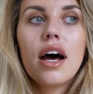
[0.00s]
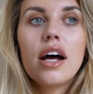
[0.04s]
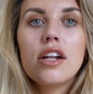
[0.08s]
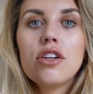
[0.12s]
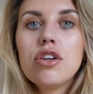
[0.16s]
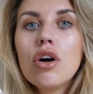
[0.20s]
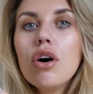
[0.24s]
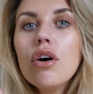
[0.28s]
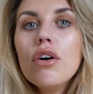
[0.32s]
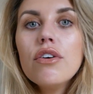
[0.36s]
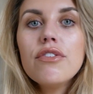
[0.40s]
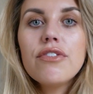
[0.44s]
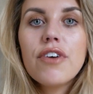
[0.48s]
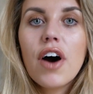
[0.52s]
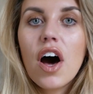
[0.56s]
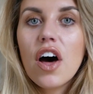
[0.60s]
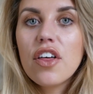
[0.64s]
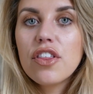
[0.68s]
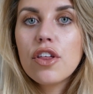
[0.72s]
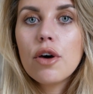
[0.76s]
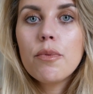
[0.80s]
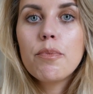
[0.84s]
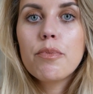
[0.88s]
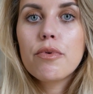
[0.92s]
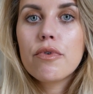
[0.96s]
a lot of
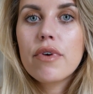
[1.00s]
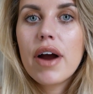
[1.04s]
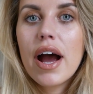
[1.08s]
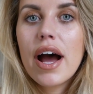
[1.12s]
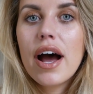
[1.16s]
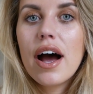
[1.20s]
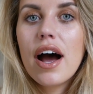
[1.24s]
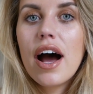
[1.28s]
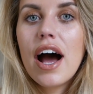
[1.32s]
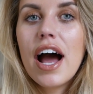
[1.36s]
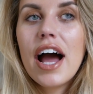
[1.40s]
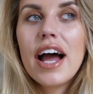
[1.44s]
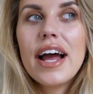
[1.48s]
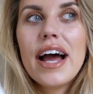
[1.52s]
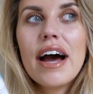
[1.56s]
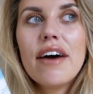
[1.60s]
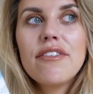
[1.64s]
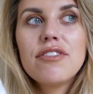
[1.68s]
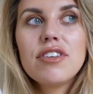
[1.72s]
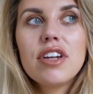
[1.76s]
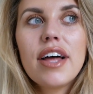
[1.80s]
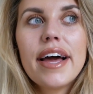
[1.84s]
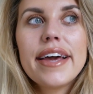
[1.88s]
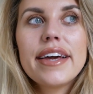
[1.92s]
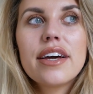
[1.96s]
other brands, I
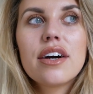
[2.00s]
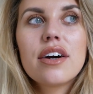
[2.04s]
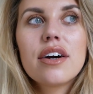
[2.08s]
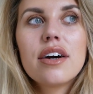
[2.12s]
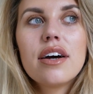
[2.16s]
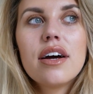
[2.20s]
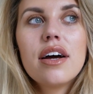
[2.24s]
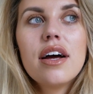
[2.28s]
have like,